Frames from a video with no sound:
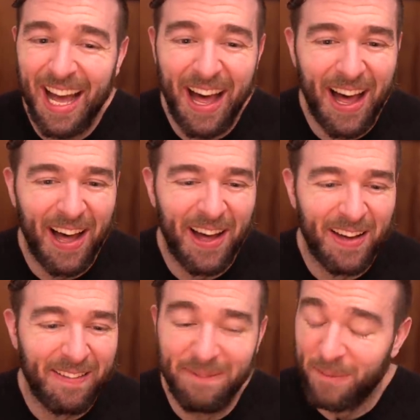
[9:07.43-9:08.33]

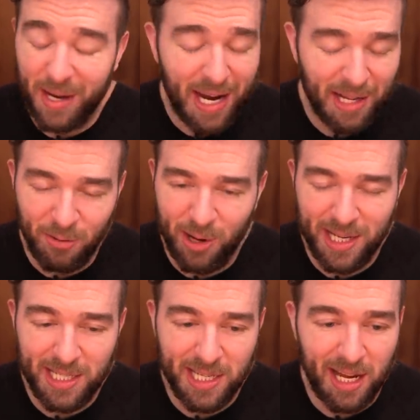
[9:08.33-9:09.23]
But
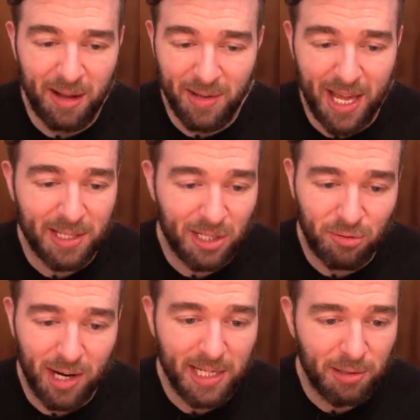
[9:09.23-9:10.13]
anyways, yeah, it's a
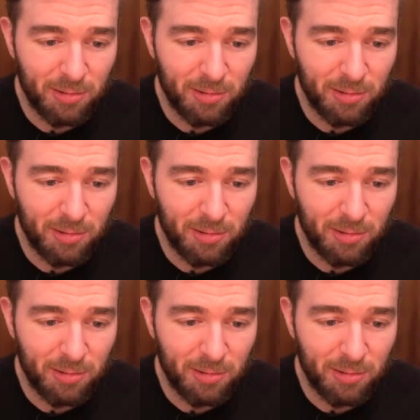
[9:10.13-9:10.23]
crazy